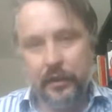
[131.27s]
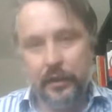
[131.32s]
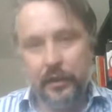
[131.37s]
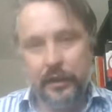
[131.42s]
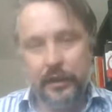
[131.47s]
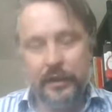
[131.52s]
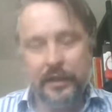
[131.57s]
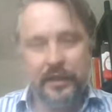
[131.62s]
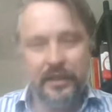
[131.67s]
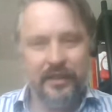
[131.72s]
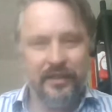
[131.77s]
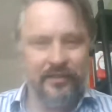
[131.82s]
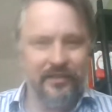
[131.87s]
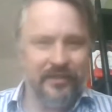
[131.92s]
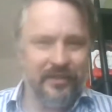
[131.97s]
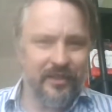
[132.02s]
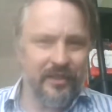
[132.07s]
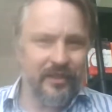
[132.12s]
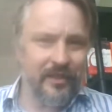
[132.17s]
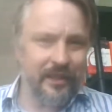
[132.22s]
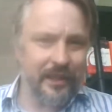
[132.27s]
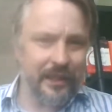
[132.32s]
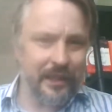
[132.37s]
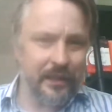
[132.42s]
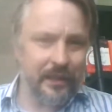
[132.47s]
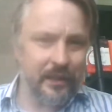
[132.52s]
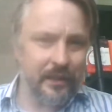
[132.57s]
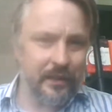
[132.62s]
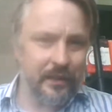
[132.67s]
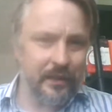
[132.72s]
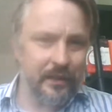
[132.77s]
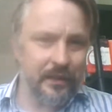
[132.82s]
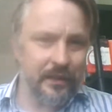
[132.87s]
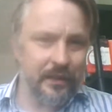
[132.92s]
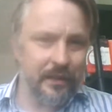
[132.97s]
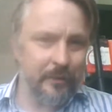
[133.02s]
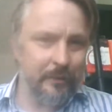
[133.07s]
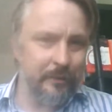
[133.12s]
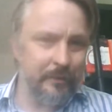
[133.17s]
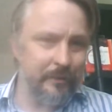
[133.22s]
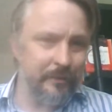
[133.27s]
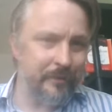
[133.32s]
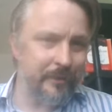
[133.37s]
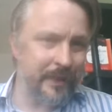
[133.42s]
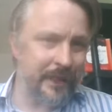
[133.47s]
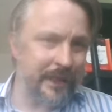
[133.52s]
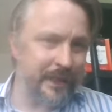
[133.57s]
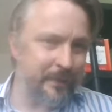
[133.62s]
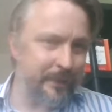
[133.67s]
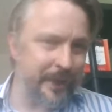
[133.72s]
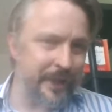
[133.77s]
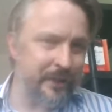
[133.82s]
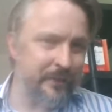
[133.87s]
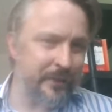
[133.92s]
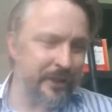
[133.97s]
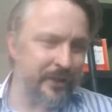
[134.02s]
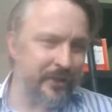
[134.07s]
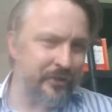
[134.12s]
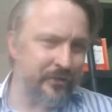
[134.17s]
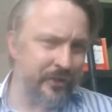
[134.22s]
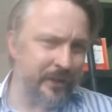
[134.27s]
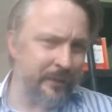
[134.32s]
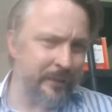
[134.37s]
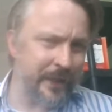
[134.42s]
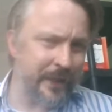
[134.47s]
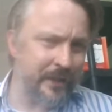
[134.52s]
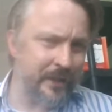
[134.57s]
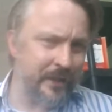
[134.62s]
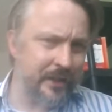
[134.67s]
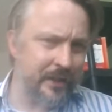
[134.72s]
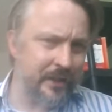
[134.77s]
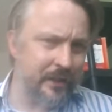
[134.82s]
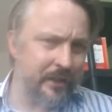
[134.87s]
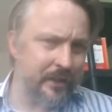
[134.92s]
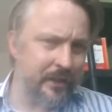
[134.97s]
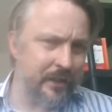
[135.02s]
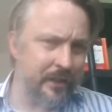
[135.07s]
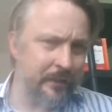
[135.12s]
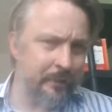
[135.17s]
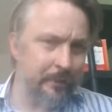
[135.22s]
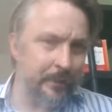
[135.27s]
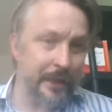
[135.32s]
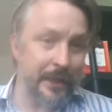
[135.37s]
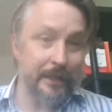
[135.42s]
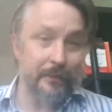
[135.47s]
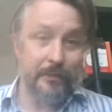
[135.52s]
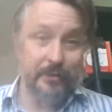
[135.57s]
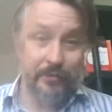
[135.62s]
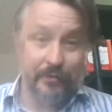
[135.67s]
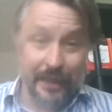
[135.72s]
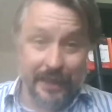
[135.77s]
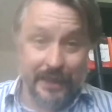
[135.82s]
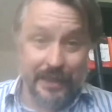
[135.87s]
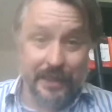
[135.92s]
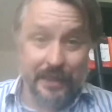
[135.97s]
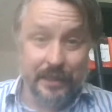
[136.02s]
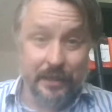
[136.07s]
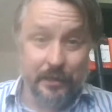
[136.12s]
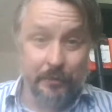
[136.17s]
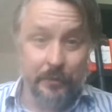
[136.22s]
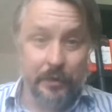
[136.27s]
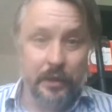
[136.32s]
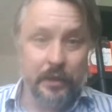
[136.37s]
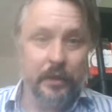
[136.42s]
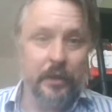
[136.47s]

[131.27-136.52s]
I don't like some aspects which strike me as perhaps racism.